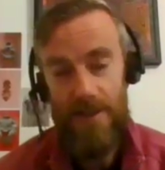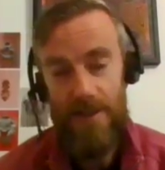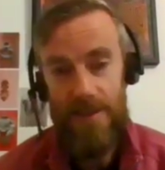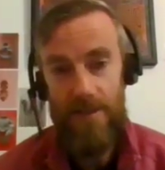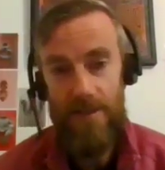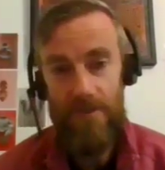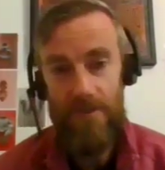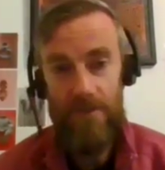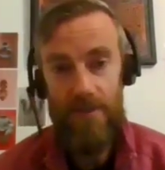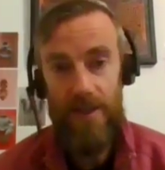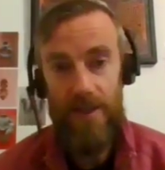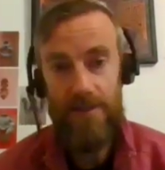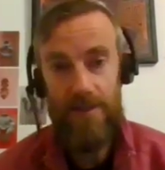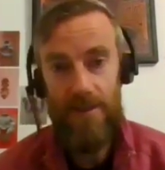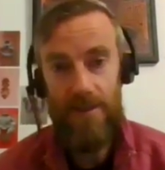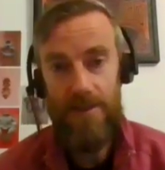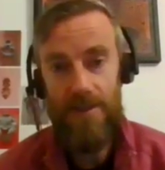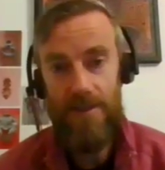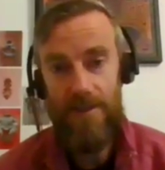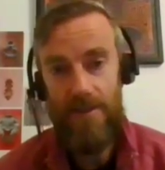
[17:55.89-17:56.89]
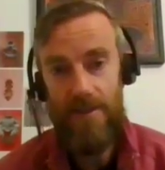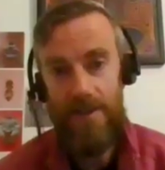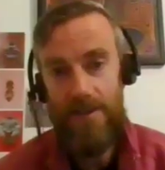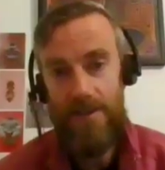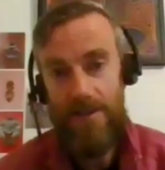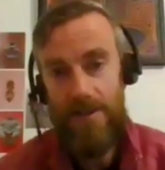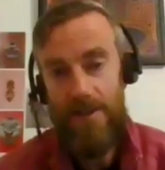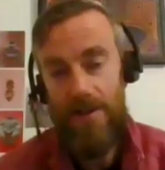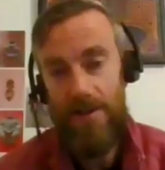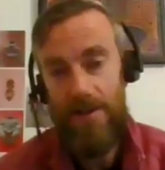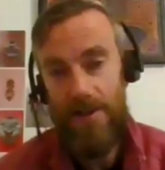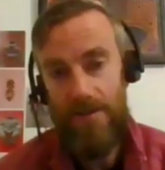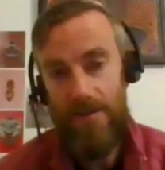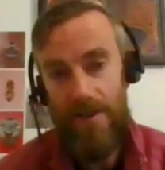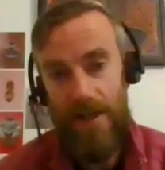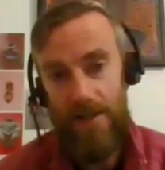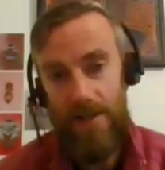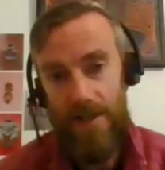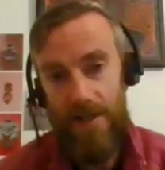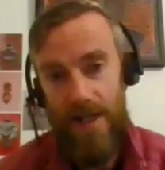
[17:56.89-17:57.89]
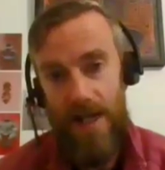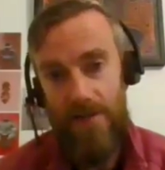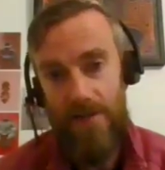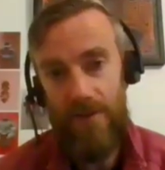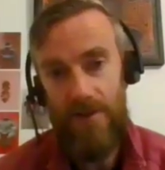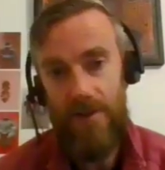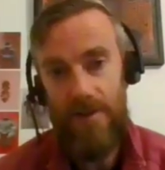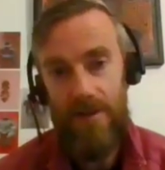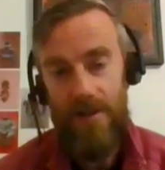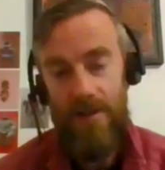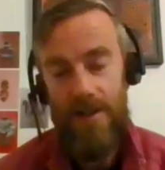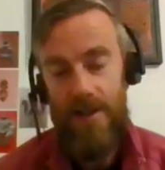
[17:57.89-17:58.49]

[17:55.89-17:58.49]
except for the fact that it's part of Navan.